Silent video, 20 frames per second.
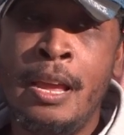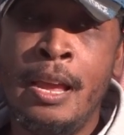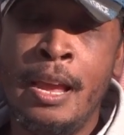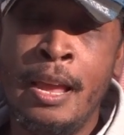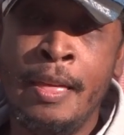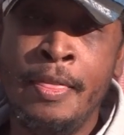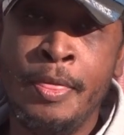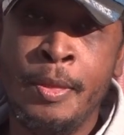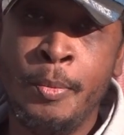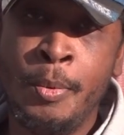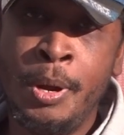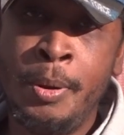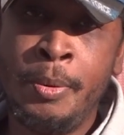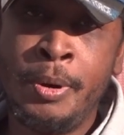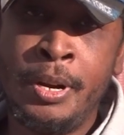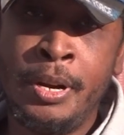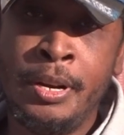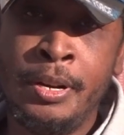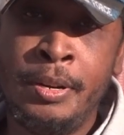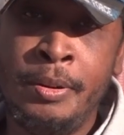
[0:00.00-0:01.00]
And the way
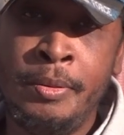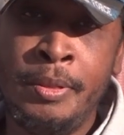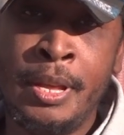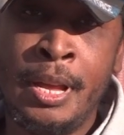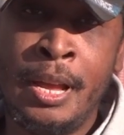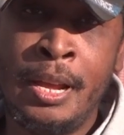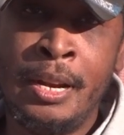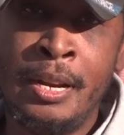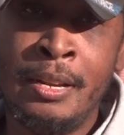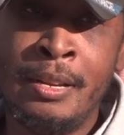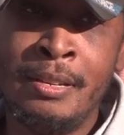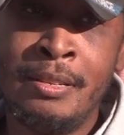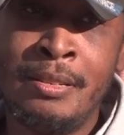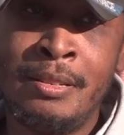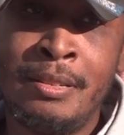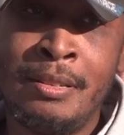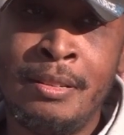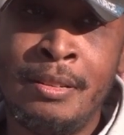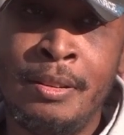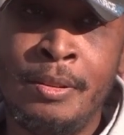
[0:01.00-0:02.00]
we're going to do that is
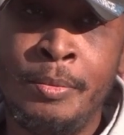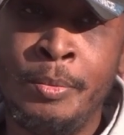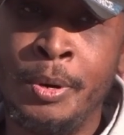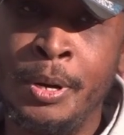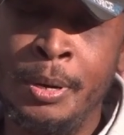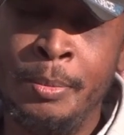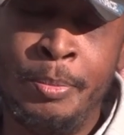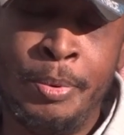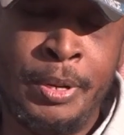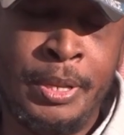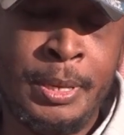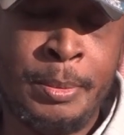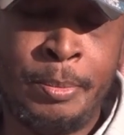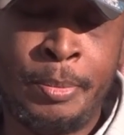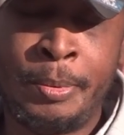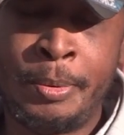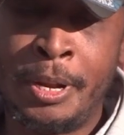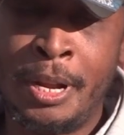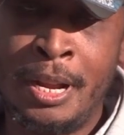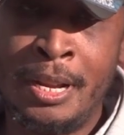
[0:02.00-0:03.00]
we're going to put the
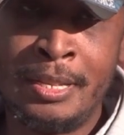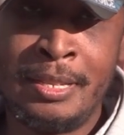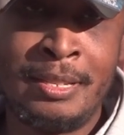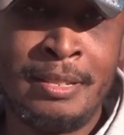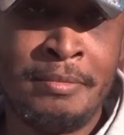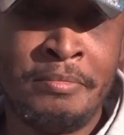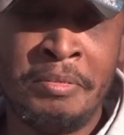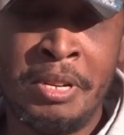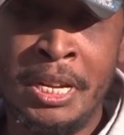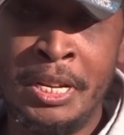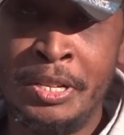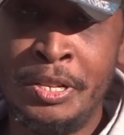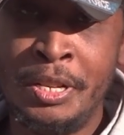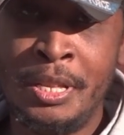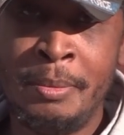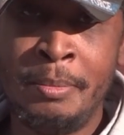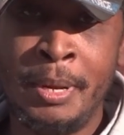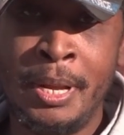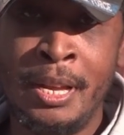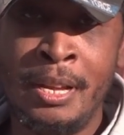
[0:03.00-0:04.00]
pots into
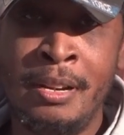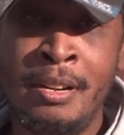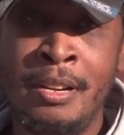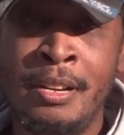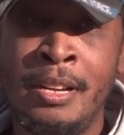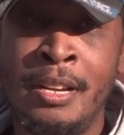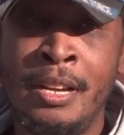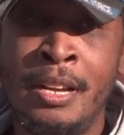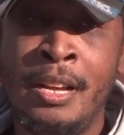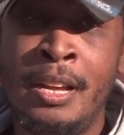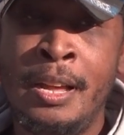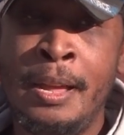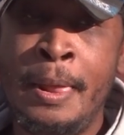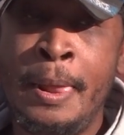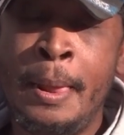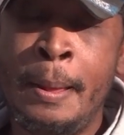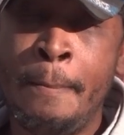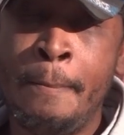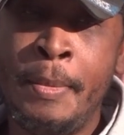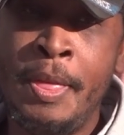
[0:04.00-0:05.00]
the bed,
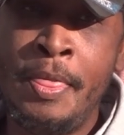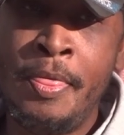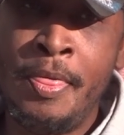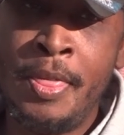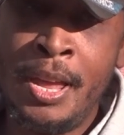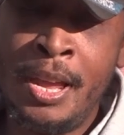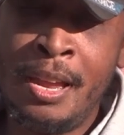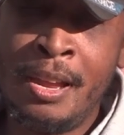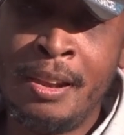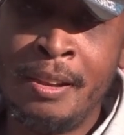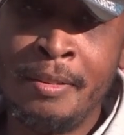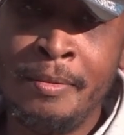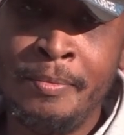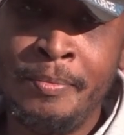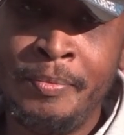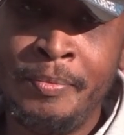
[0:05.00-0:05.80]
but then